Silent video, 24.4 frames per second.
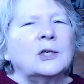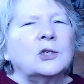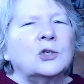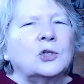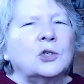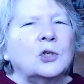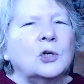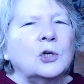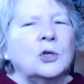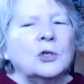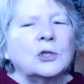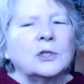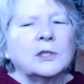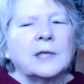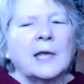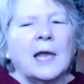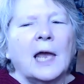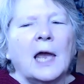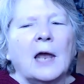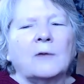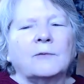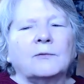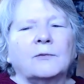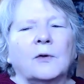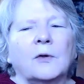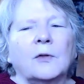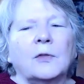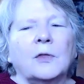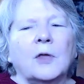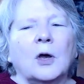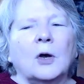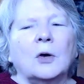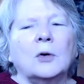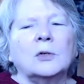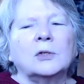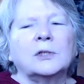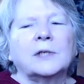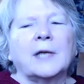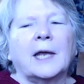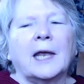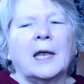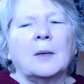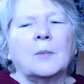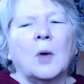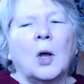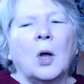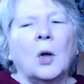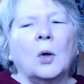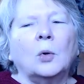I choose that for those
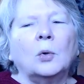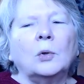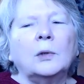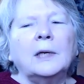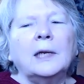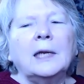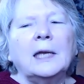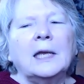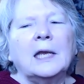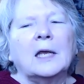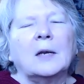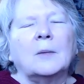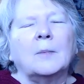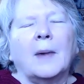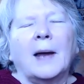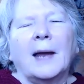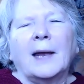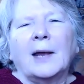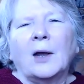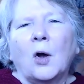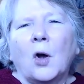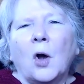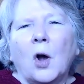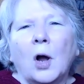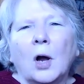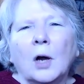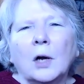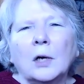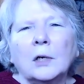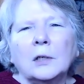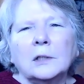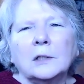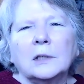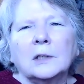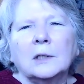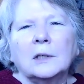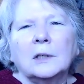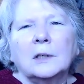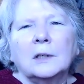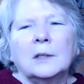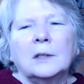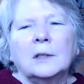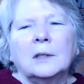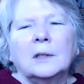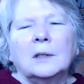I am holding in my heart